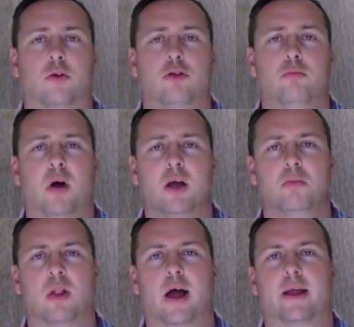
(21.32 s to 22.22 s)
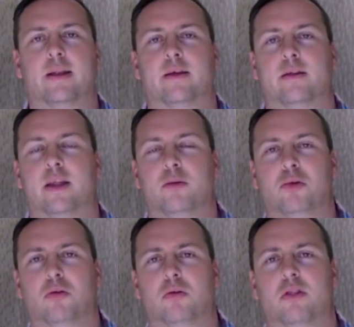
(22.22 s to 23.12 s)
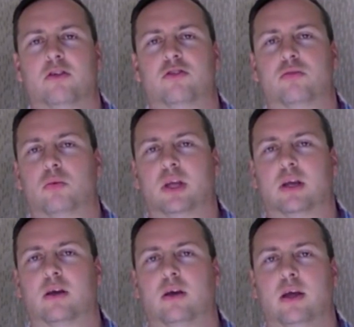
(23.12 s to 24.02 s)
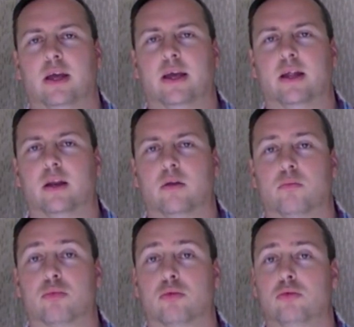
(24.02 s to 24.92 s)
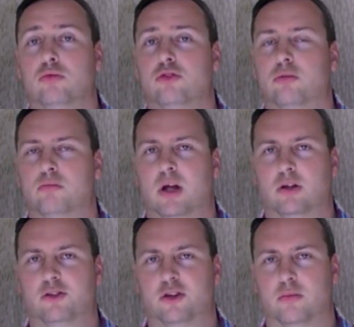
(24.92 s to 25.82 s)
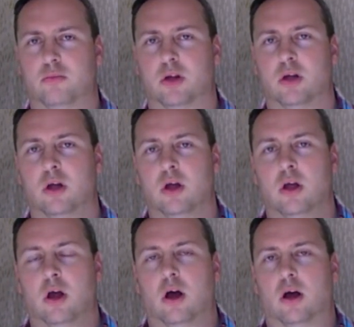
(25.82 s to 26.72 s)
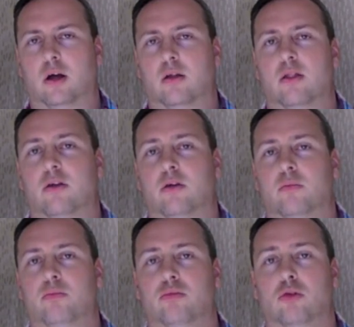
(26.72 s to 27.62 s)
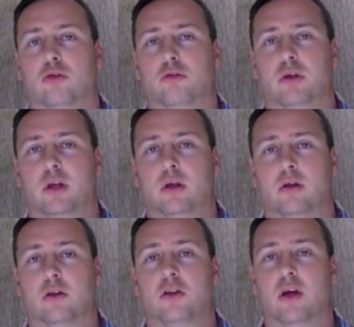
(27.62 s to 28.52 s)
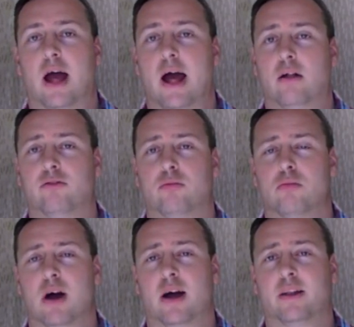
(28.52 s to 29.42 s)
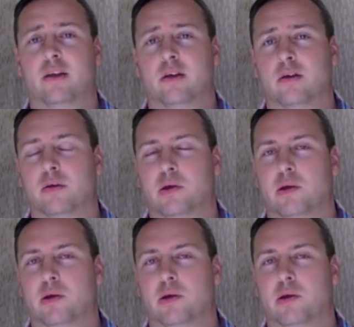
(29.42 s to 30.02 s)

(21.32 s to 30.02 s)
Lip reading: So a new pipeline debuted this week in Bruges, Belgium. The brewery De Havemann,